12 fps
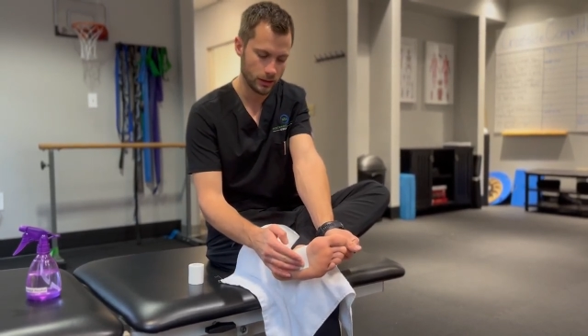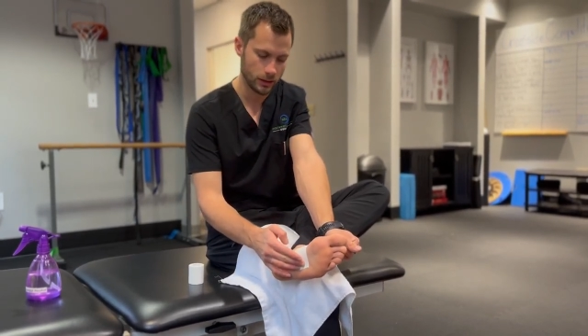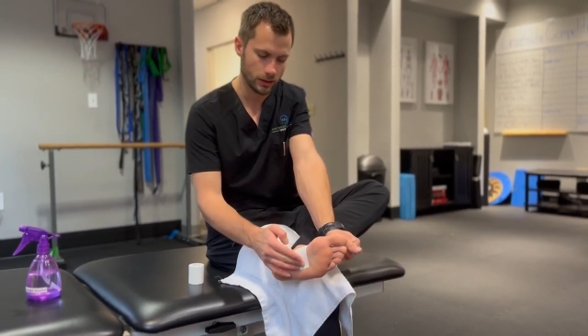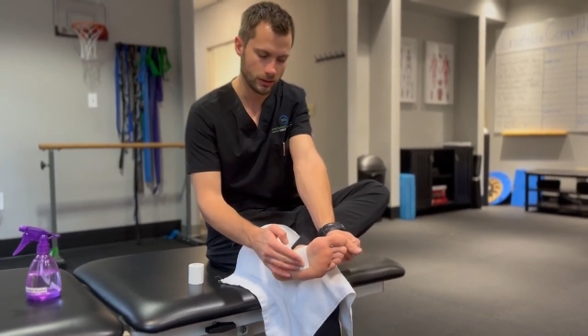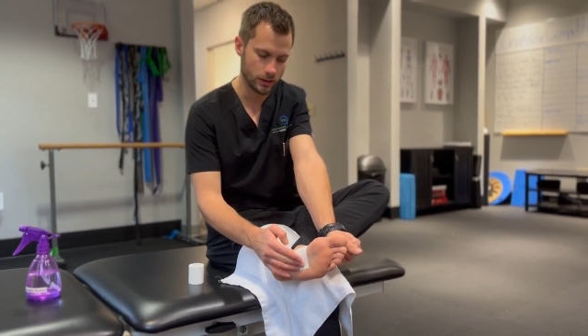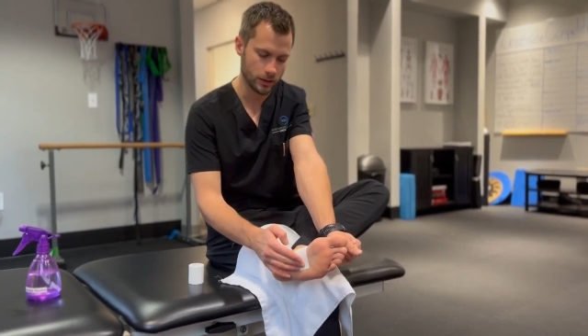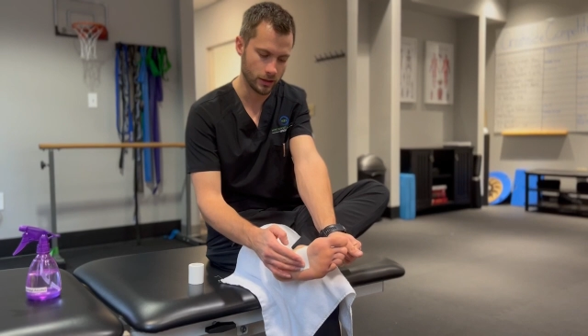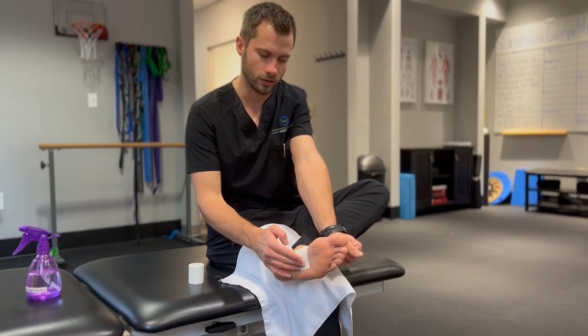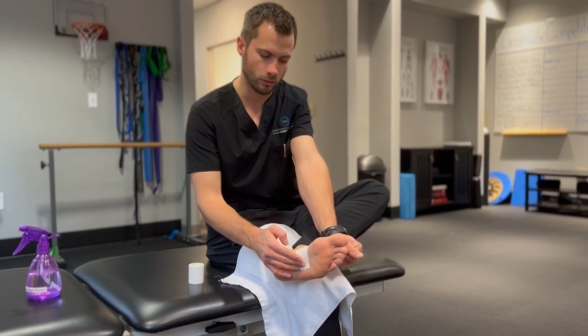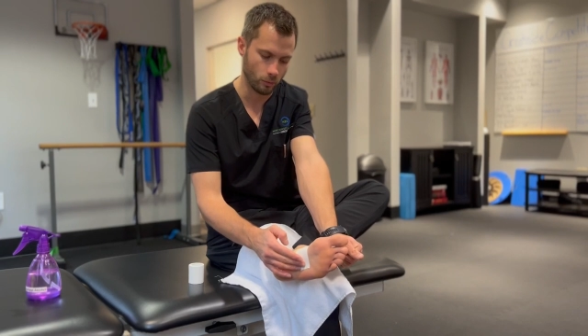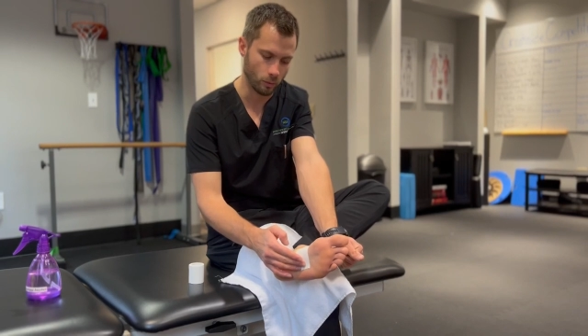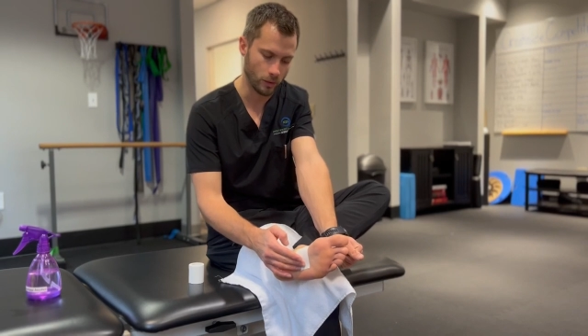and then
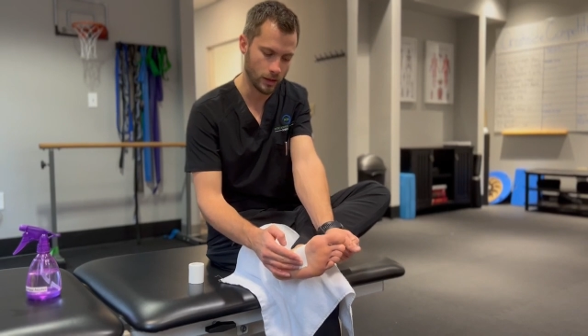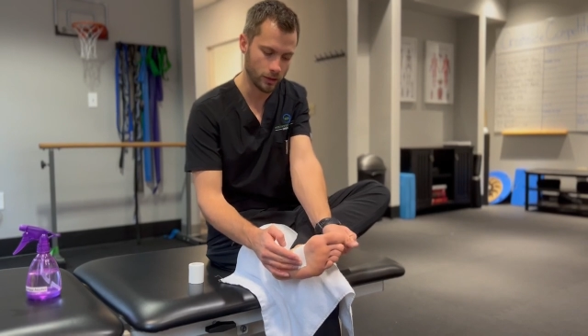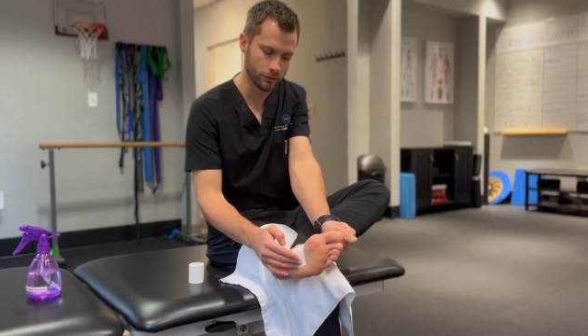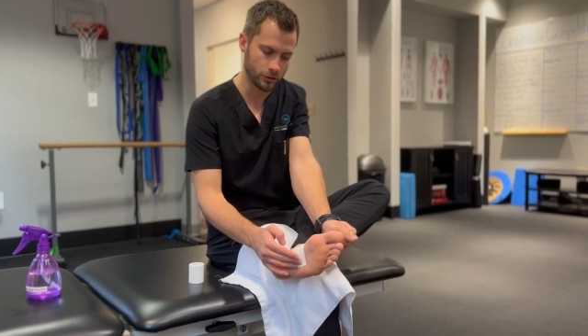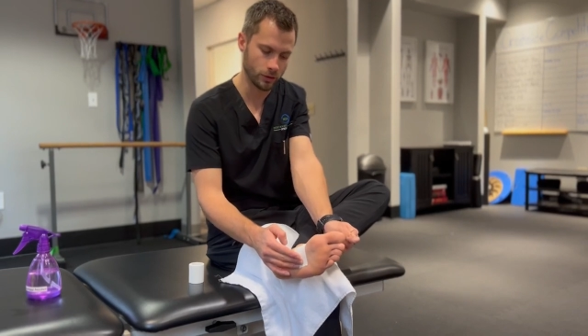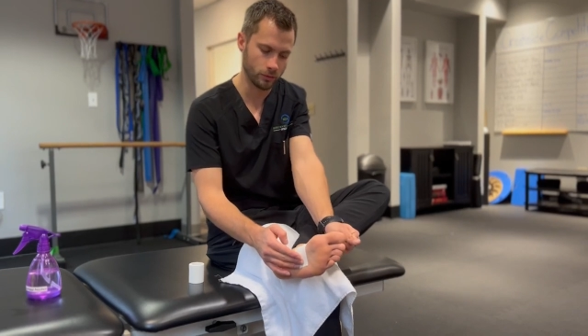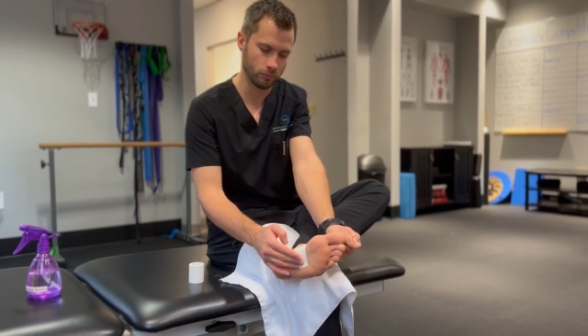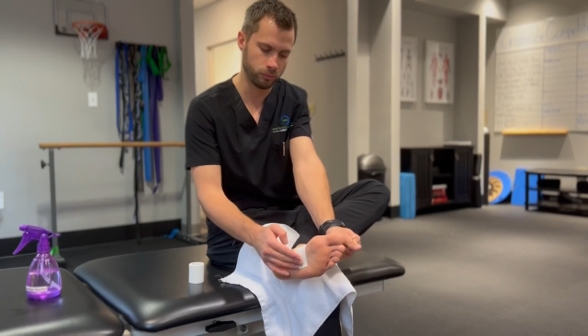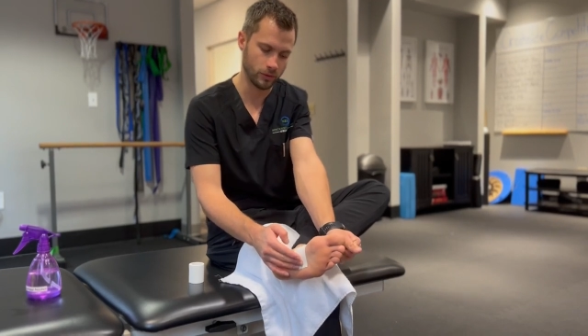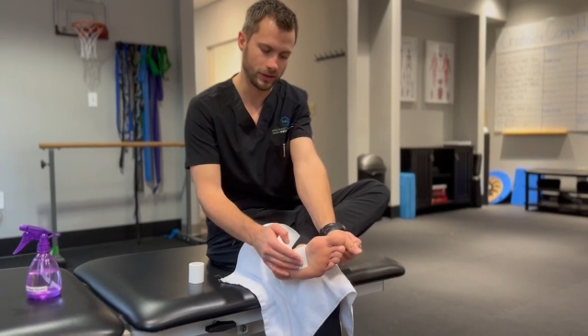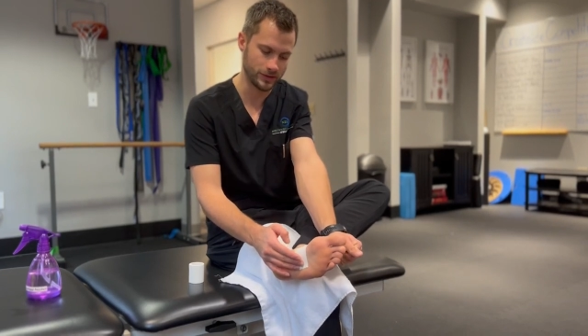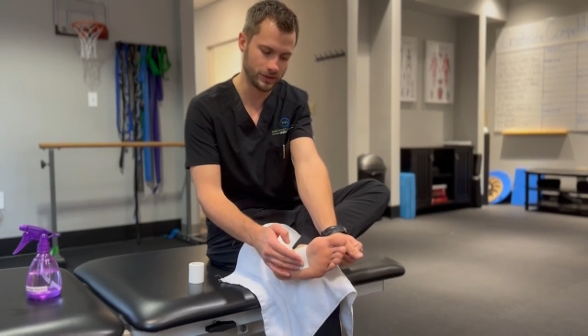while you're
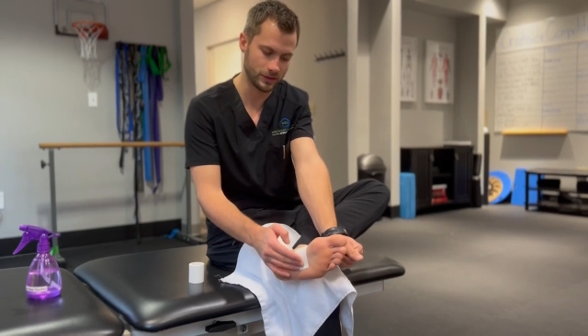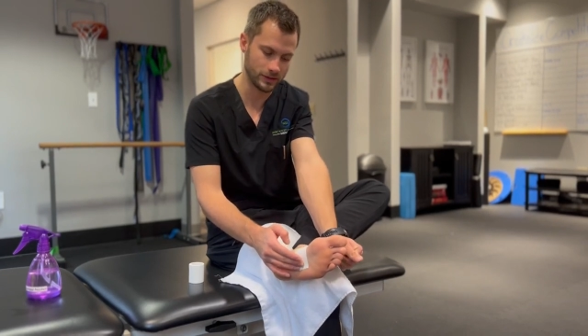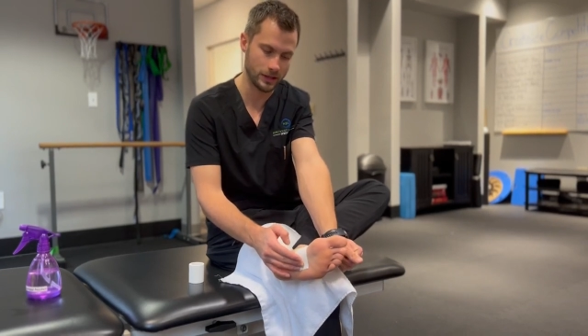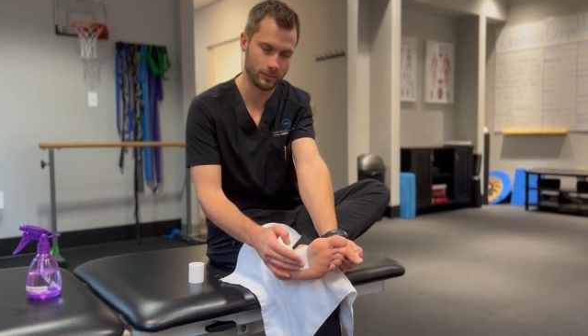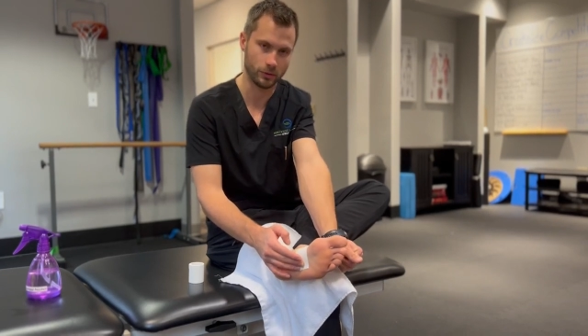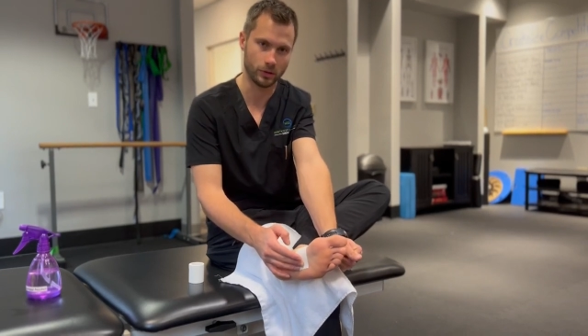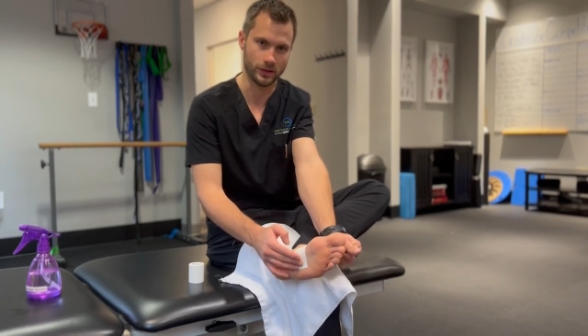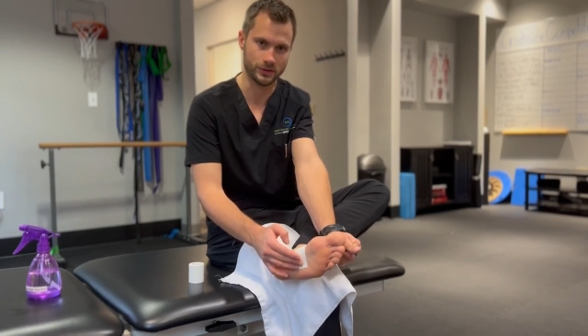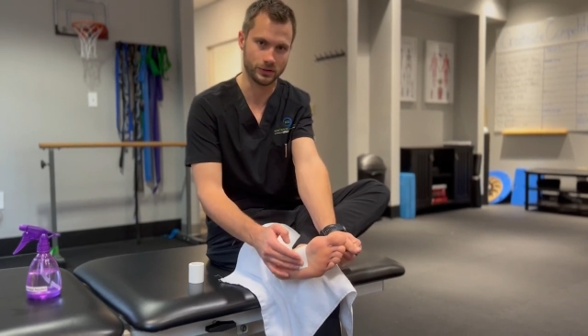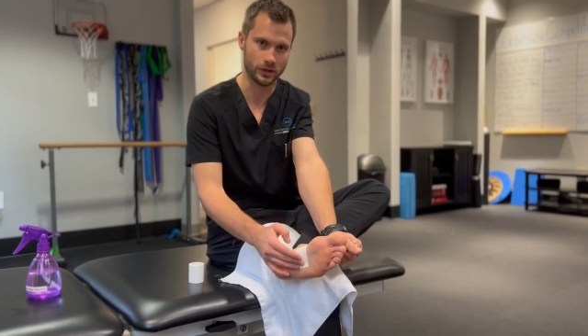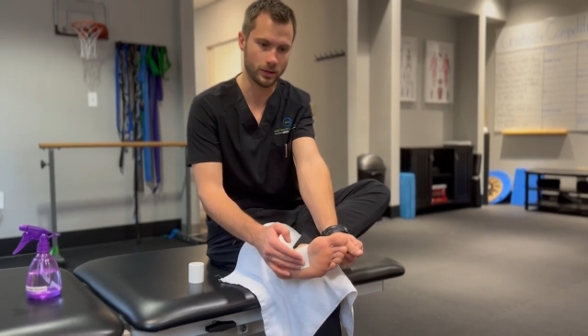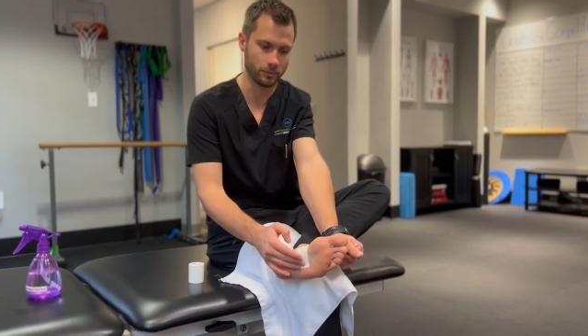pressing the tape across the
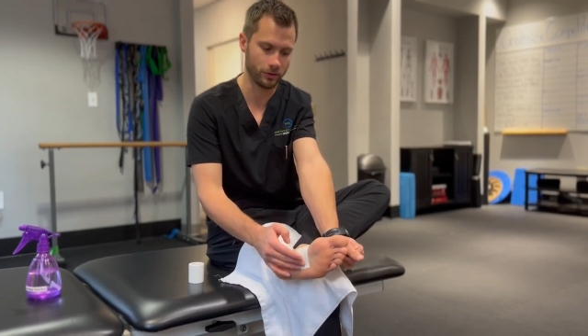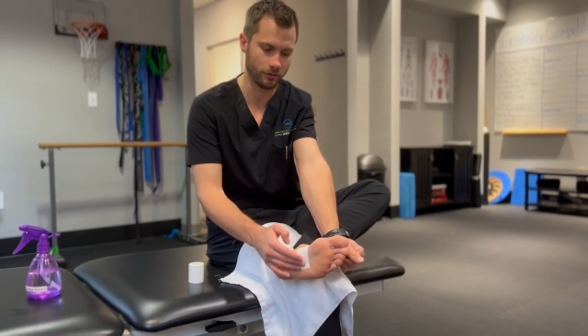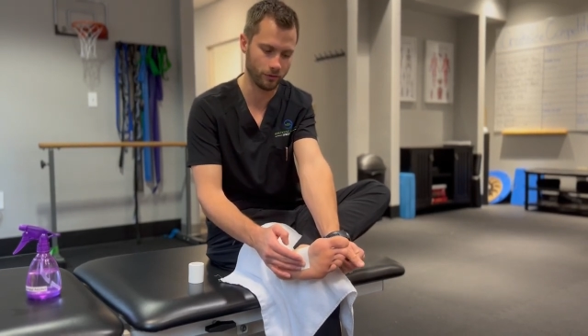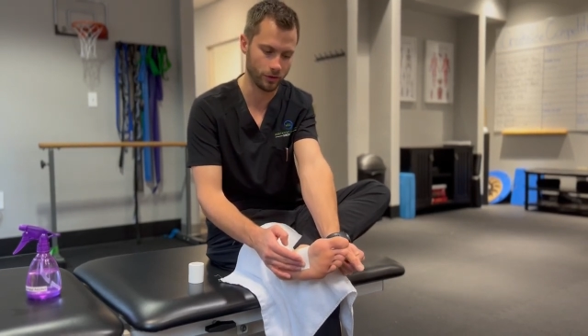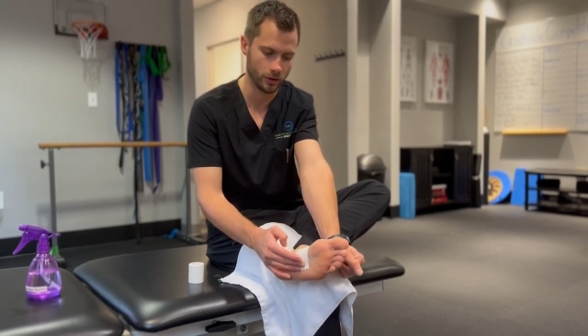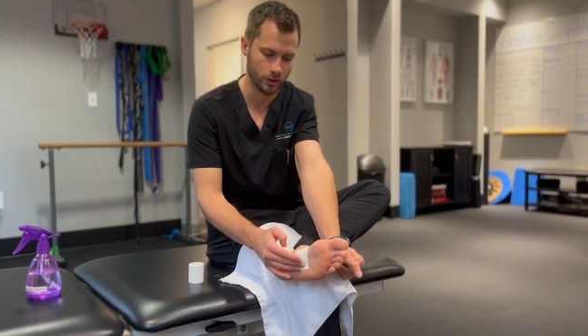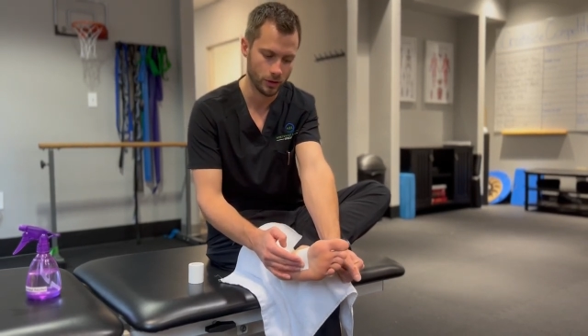top of the foot,